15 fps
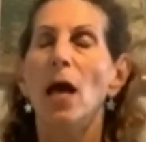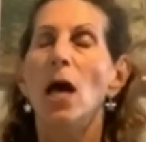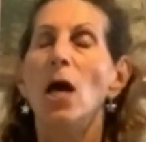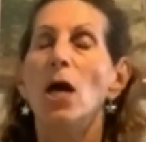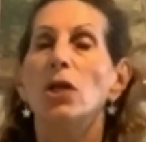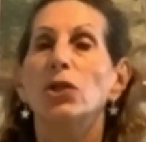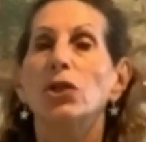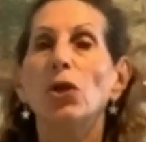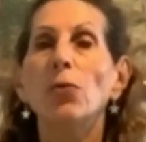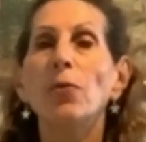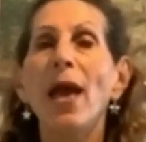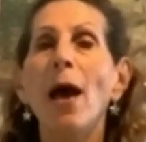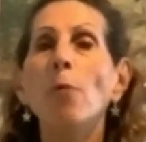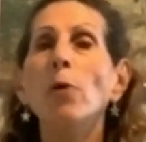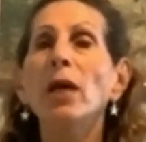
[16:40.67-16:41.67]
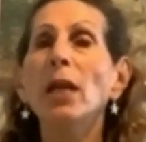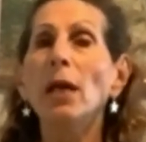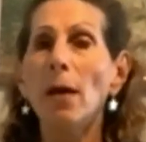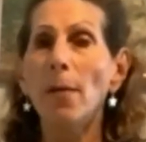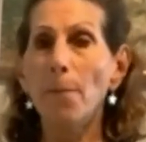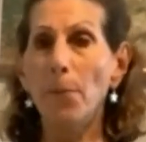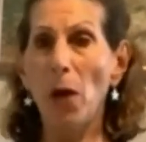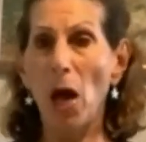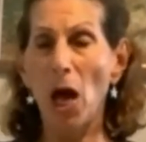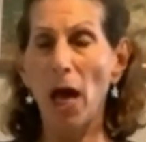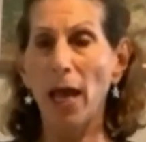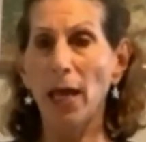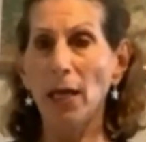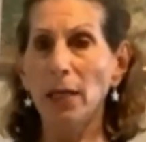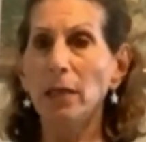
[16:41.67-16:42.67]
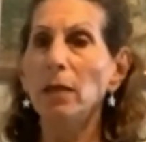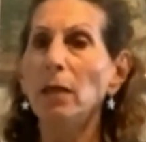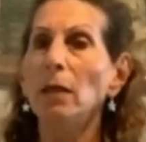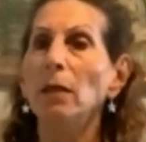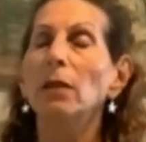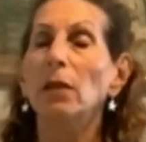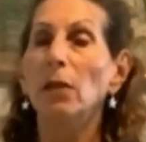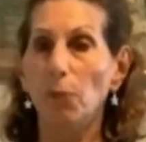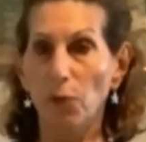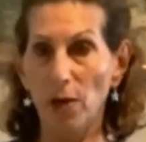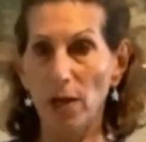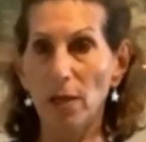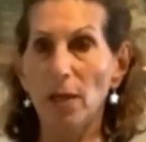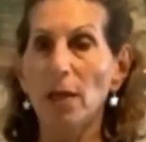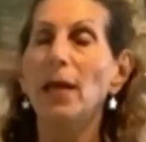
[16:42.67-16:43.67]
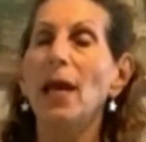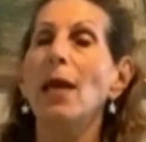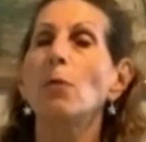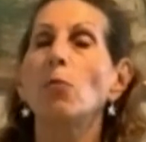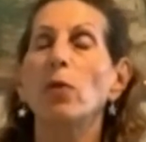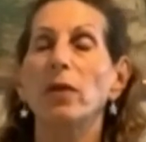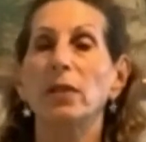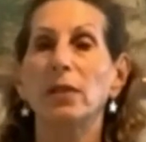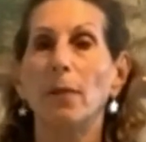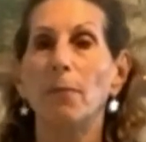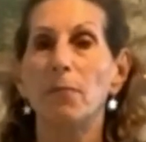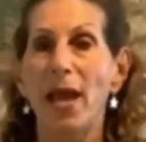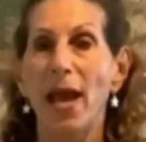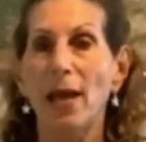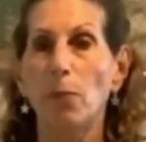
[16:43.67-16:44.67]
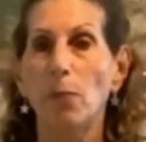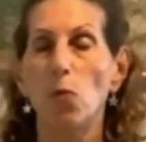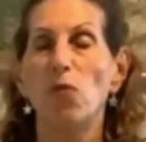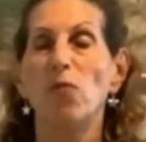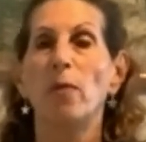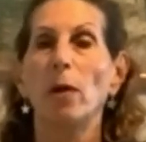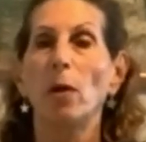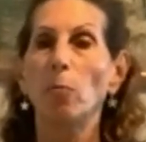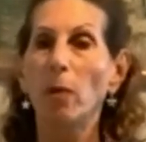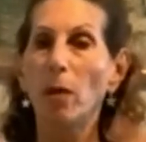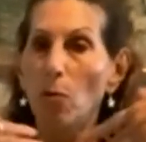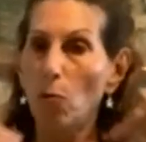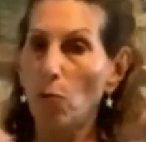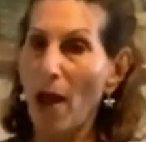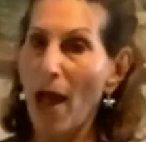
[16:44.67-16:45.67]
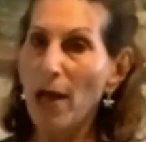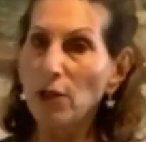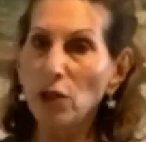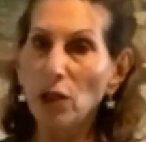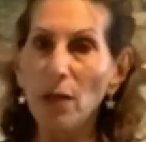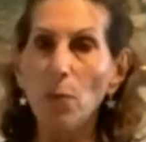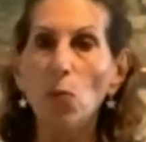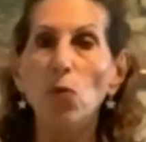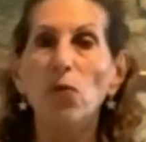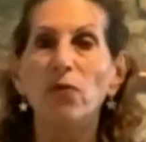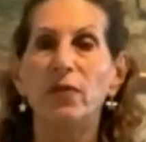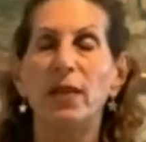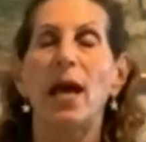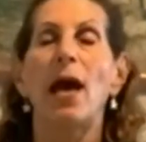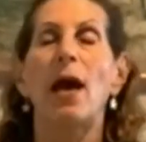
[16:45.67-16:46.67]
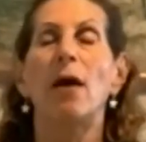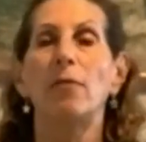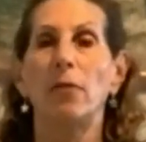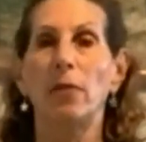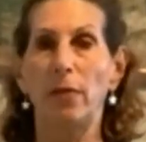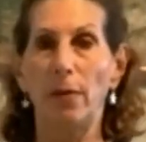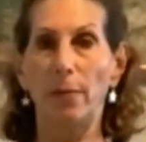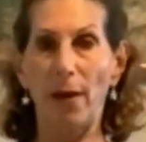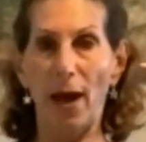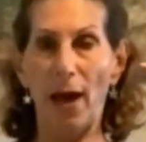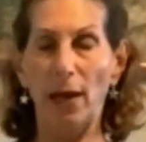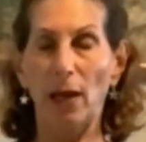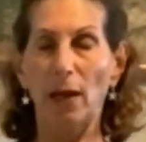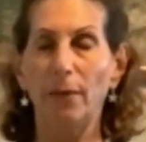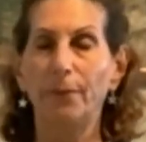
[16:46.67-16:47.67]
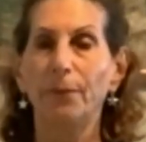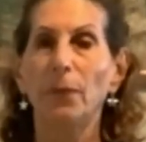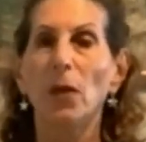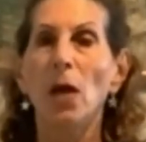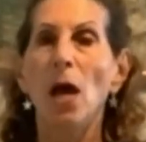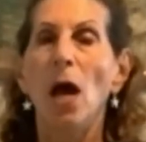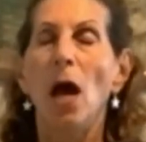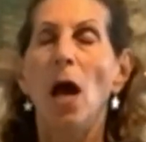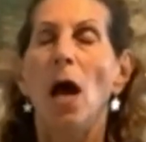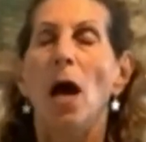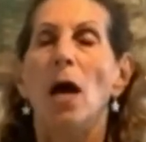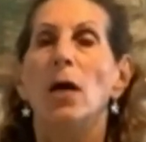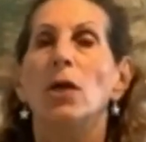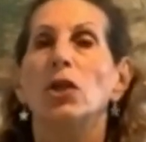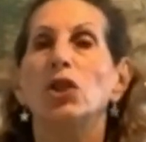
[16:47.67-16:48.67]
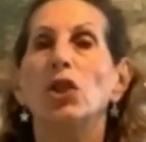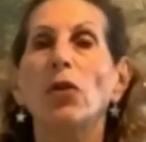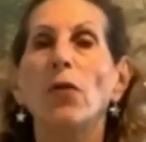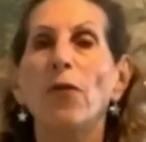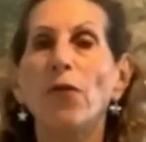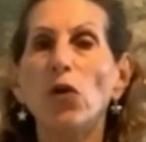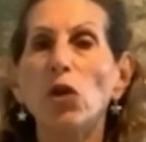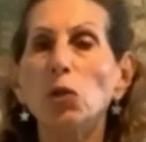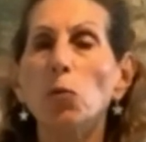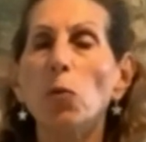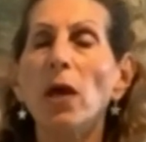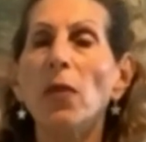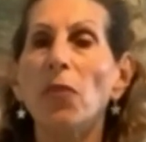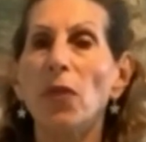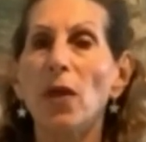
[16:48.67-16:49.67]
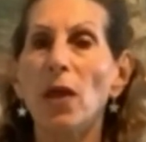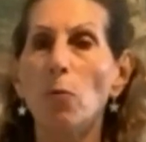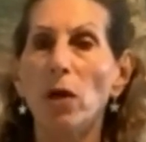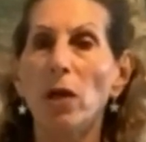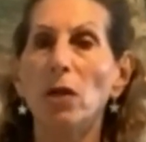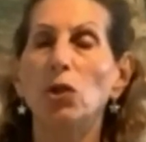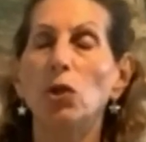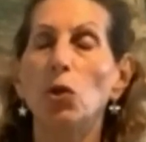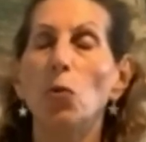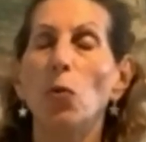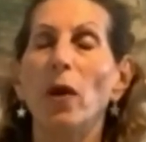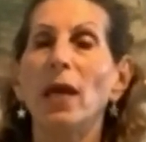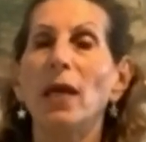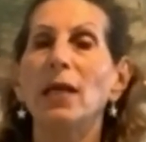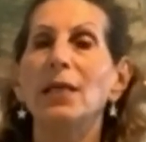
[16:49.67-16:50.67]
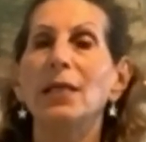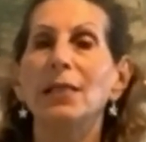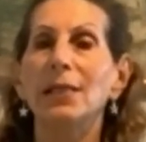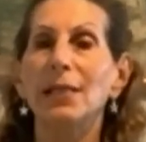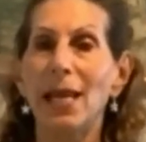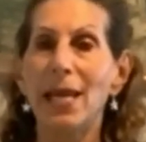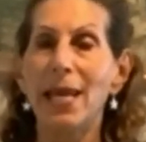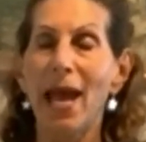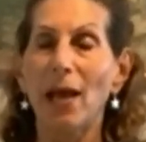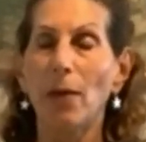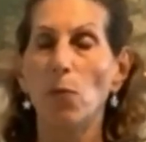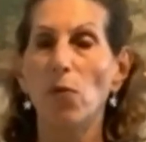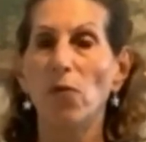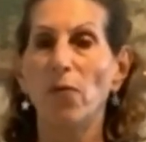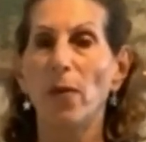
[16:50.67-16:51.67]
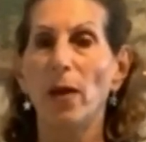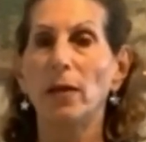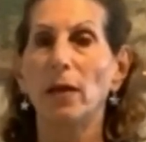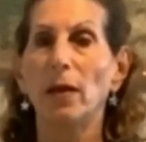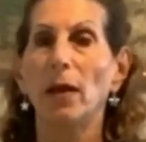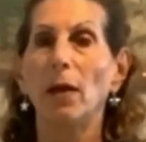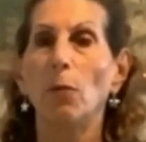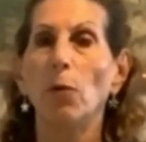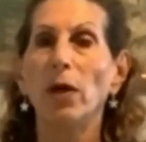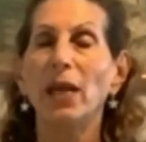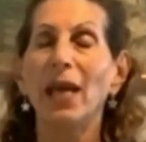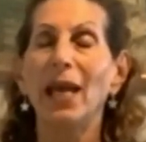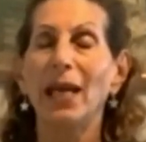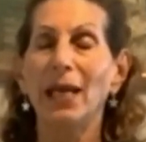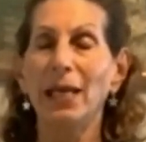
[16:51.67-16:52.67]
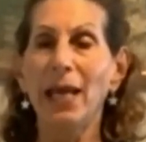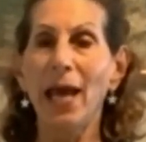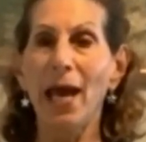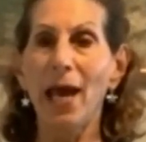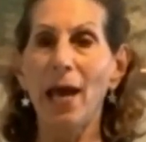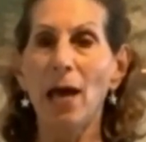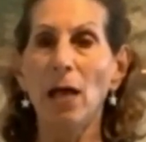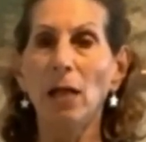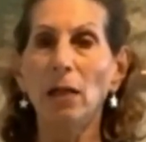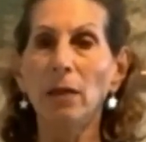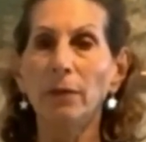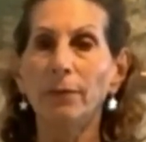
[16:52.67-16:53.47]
So now we're going to combine the breathing again with some neck movement. We gradually move down the body. So the first thing we're going to do is neck movement. We're going to inhale,